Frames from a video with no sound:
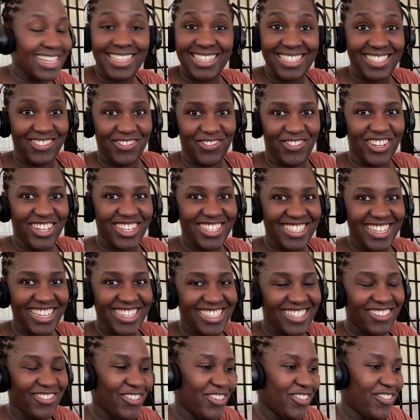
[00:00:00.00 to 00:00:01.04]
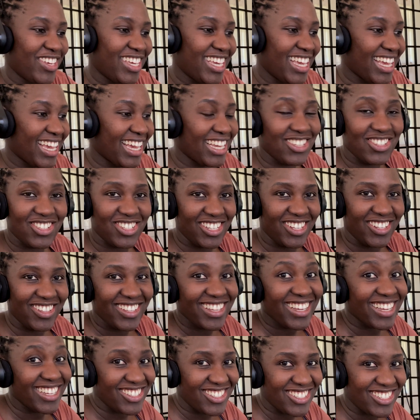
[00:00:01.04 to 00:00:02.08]
It's very exciting for me. Can you tell?
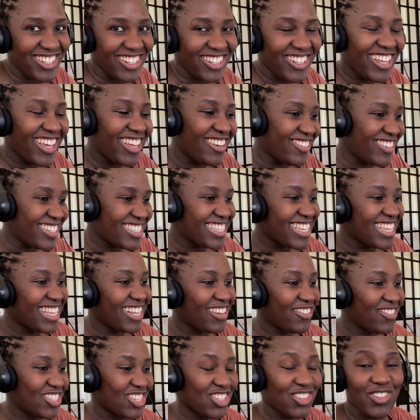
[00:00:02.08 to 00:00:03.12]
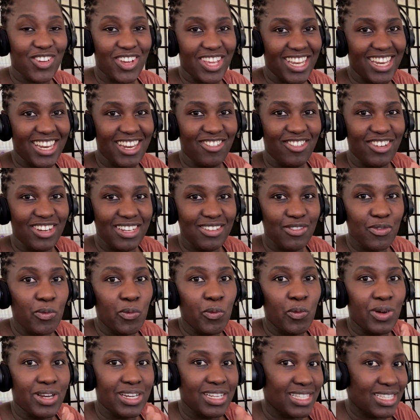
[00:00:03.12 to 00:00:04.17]
Can you tell? Anyways, let me just go ahead and read
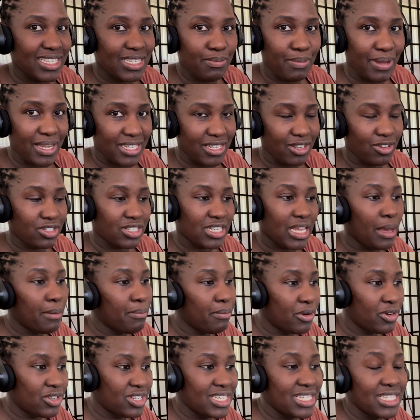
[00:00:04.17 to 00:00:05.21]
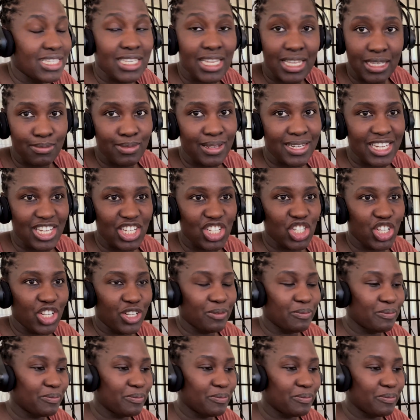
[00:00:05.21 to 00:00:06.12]
what it spat out about its explanation.